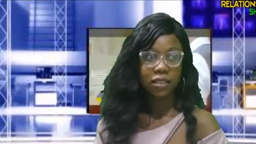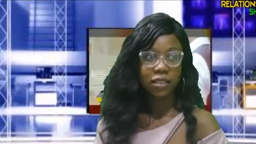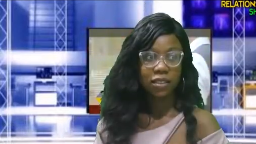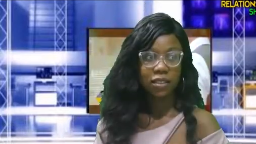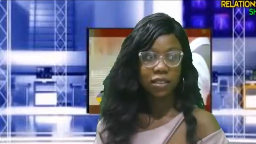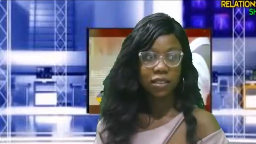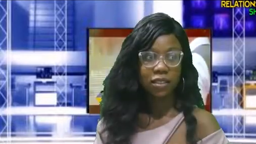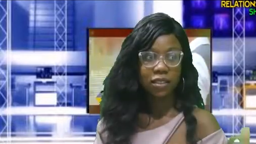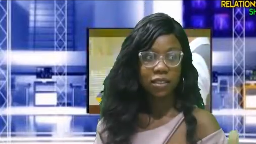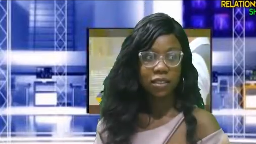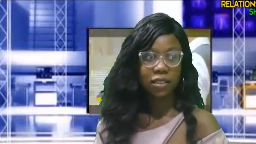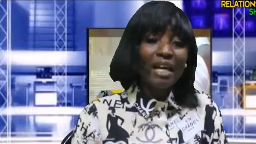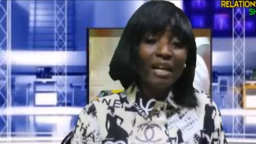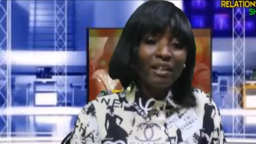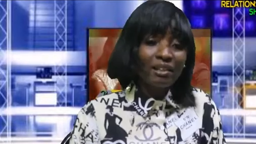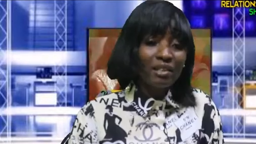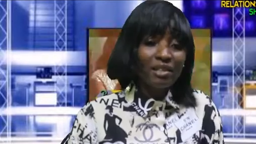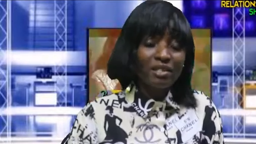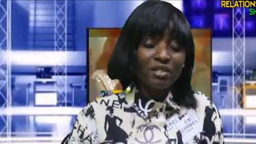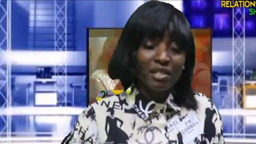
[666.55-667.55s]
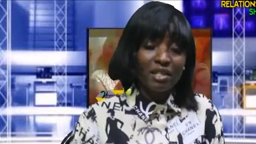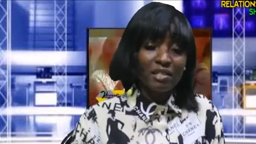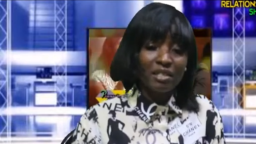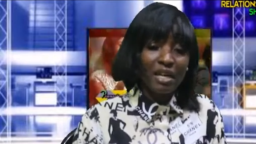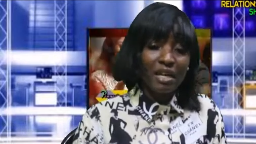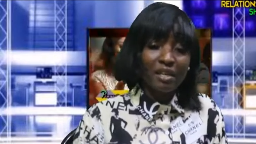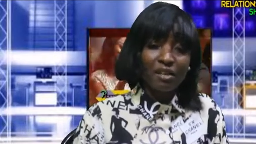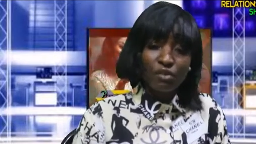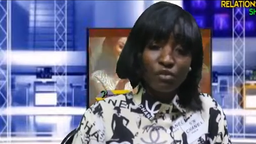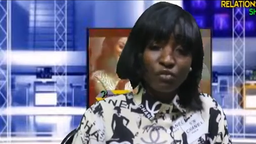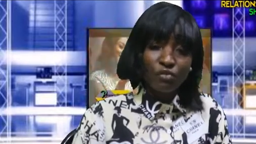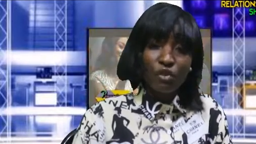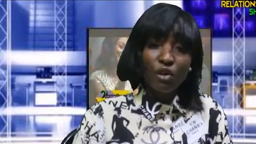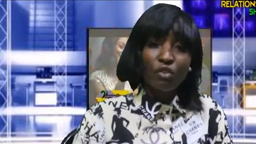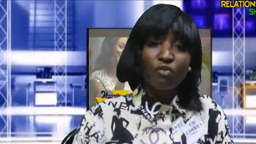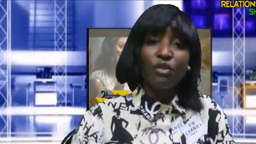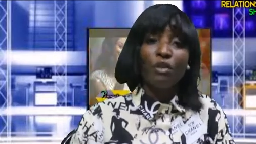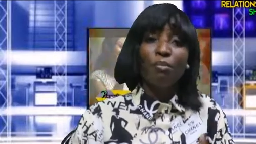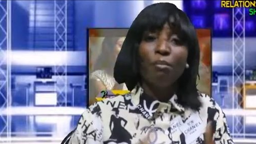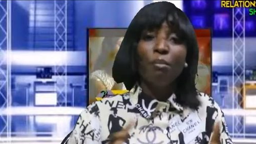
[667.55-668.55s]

There are other things that are involved yeah.